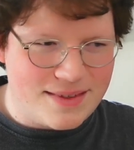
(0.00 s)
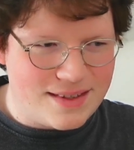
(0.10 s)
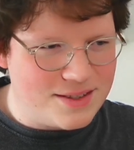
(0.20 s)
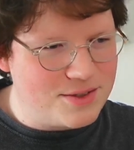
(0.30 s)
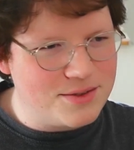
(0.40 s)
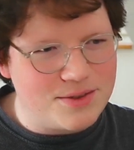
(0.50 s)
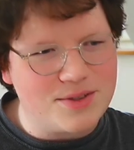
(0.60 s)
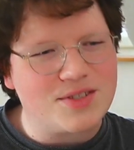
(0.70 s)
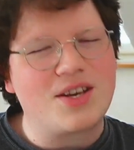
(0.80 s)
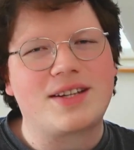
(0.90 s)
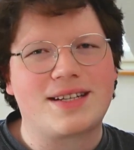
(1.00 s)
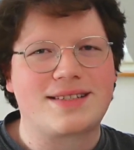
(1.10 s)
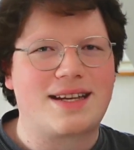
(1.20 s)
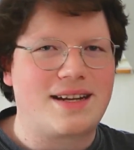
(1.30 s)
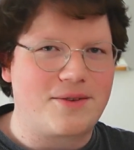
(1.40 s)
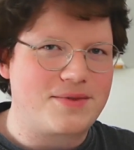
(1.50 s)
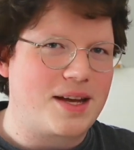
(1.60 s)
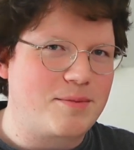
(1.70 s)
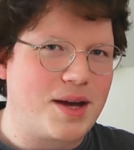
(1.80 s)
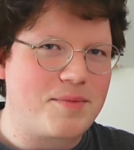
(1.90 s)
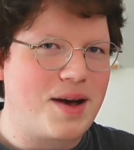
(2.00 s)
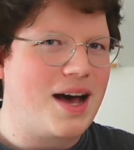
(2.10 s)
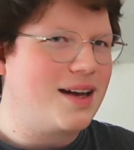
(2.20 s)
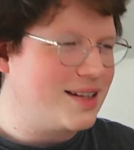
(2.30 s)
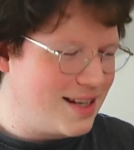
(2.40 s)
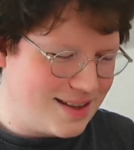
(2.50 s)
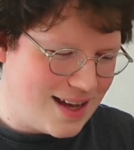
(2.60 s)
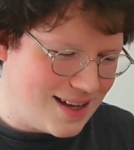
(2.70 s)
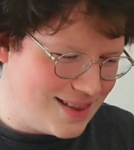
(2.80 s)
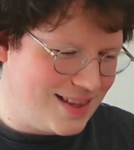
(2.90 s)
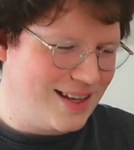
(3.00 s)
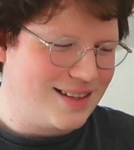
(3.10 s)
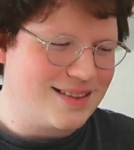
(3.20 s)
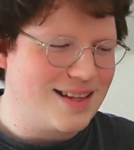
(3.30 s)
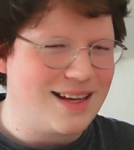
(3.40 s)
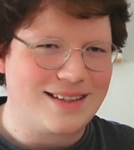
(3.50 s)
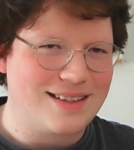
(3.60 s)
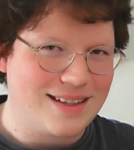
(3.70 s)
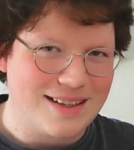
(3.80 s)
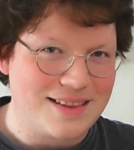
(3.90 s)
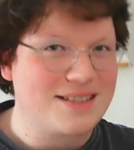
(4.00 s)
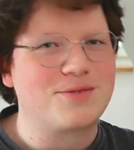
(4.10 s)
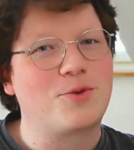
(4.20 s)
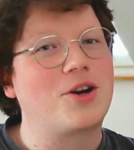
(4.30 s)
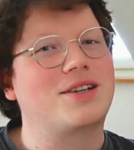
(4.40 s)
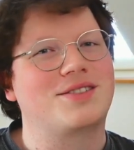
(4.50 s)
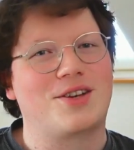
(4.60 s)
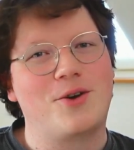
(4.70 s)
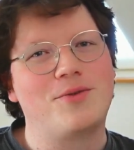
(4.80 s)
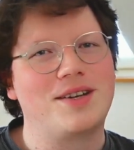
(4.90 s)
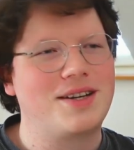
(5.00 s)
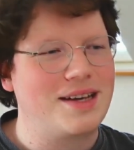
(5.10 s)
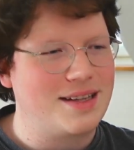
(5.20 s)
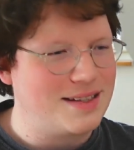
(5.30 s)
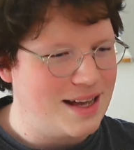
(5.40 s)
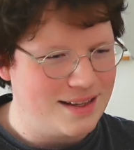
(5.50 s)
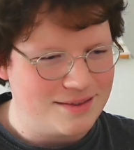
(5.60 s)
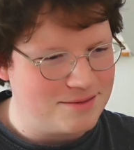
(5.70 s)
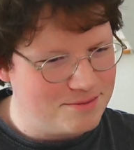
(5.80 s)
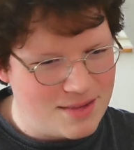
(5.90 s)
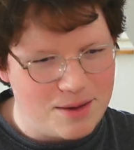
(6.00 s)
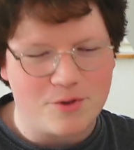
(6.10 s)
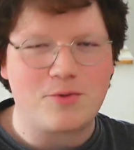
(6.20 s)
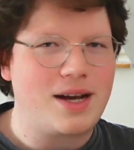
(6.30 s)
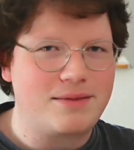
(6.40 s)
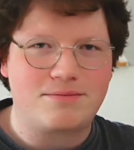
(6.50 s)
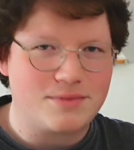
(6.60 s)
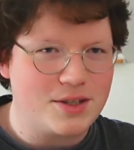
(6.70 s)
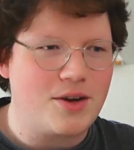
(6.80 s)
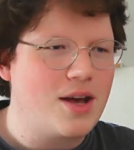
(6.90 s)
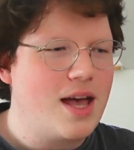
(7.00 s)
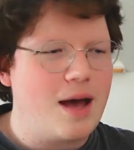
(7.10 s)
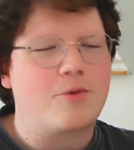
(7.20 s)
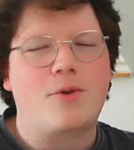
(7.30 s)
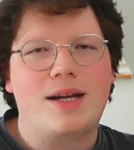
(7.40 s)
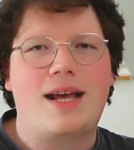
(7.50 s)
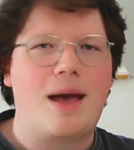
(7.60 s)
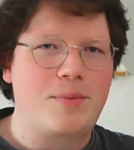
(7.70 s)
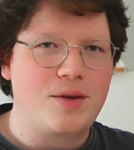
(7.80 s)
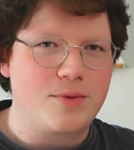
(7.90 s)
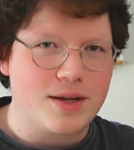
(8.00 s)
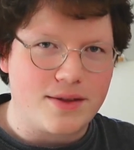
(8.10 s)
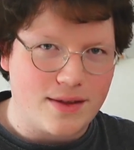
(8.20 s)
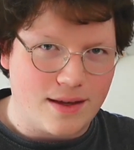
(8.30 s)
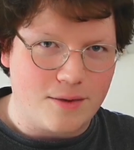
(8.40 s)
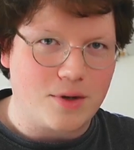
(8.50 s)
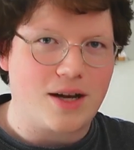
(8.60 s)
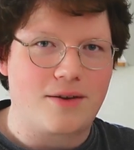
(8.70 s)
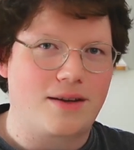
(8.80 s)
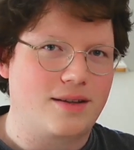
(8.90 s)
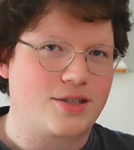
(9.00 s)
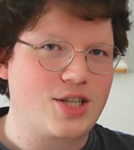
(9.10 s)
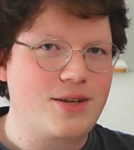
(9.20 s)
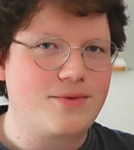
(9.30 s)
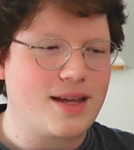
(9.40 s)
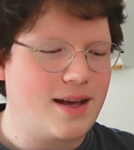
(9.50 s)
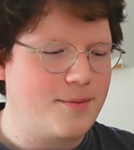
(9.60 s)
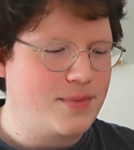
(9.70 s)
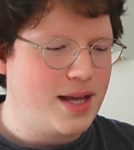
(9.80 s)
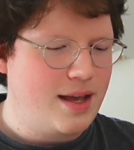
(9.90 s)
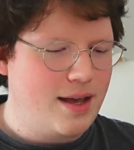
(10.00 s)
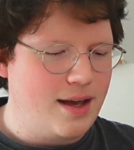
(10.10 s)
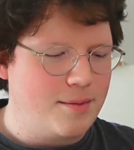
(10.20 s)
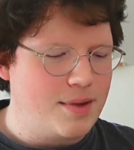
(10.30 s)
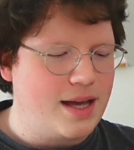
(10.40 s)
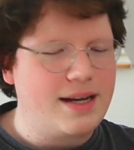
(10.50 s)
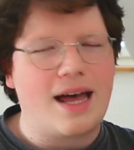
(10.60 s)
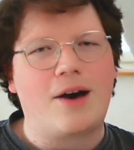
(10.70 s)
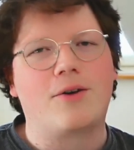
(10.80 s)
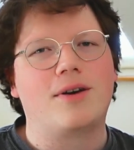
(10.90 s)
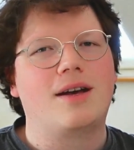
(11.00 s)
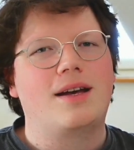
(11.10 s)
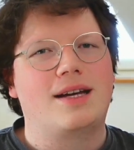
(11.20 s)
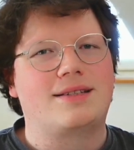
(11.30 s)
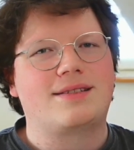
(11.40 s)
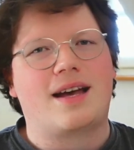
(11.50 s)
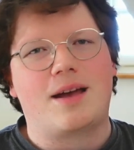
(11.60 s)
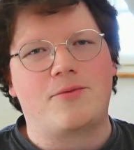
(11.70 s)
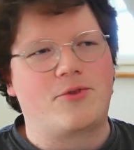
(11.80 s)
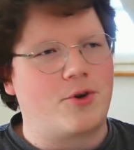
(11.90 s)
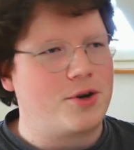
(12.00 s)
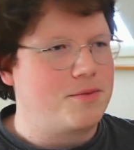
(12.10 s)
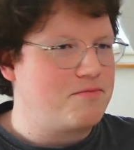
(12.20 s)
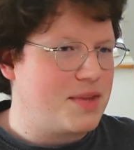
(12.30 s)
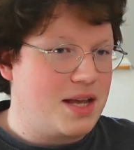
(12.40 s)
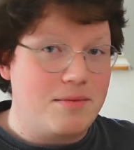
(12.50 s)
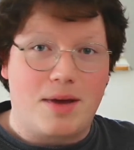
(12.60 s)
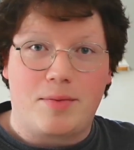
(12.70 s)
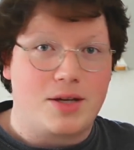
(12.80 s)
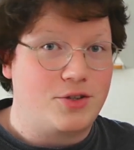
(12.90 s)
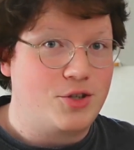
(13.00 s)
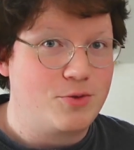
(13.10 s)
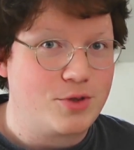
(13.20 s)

to to a certain extent I've done my part. I, th I think that uh, this work is over, and and I'm quite you know I'm quite happy with uh, what I achieved there. Um, and now it's time for maybe a new